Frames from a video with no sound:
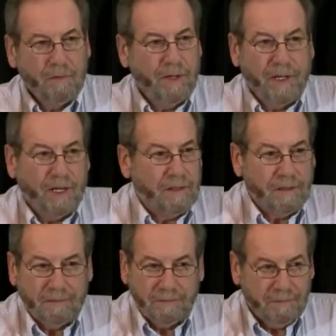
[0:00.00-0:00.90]
but yet
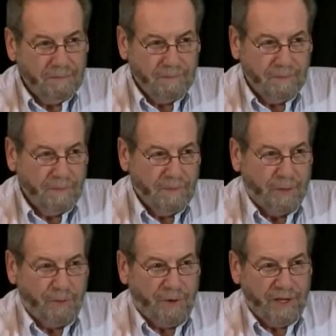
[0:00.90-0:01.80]

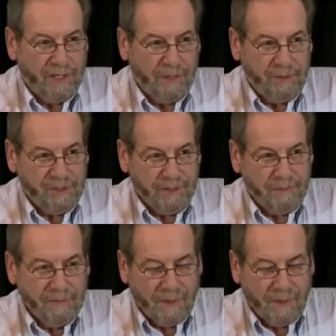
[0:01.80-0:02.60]
they were granted amnesty.